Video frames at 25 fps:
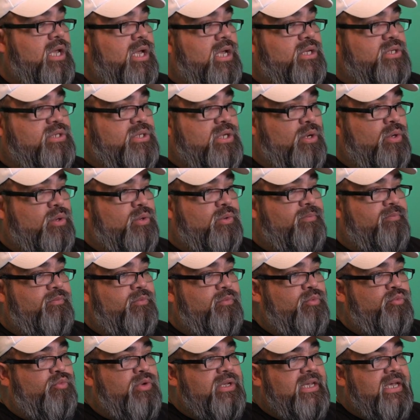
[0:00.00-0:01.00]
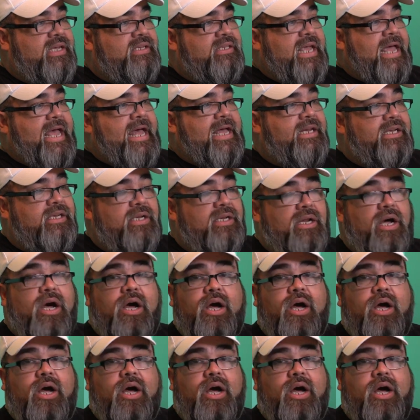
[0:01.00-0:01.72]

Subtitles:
So we had added